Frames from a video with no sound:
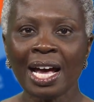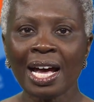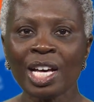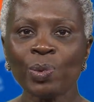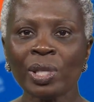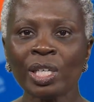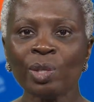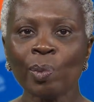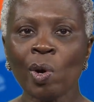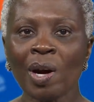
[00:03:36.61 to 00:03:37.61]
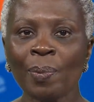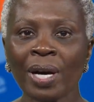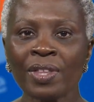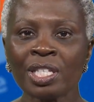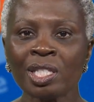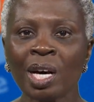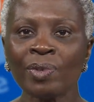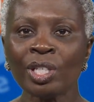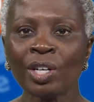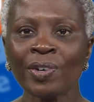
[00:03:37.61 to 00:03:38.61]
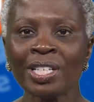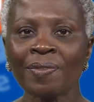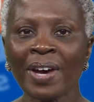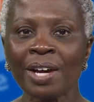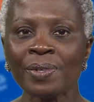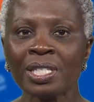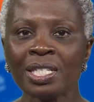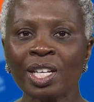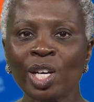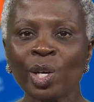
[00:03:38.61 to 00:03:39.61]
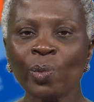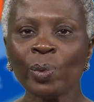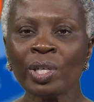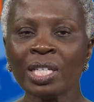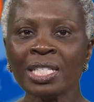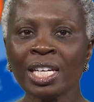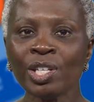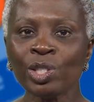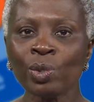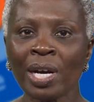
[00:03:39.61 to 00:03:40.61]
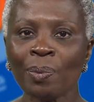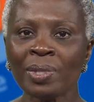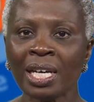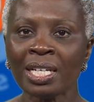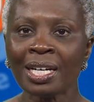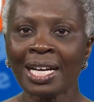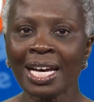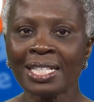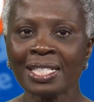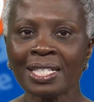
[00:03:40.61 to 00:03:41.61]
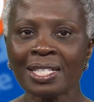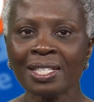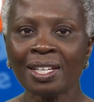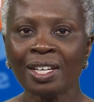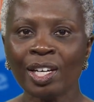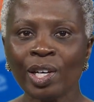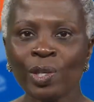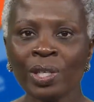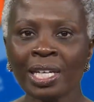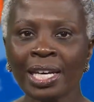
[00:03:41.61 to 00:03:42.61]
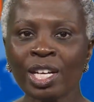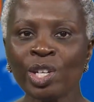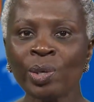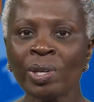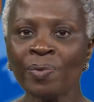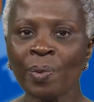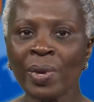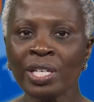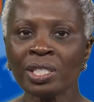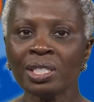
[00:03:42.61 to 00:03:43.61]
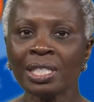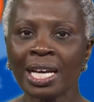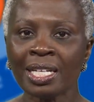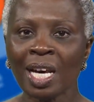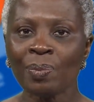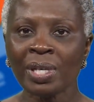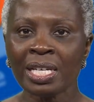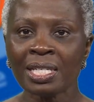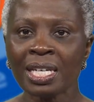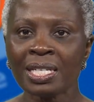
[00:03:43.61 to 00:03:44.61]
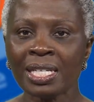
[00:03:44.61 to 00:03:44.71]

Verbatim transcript: As we learn more about this novel coronavirus, we will continue to update our guidance. You can get new information and updates as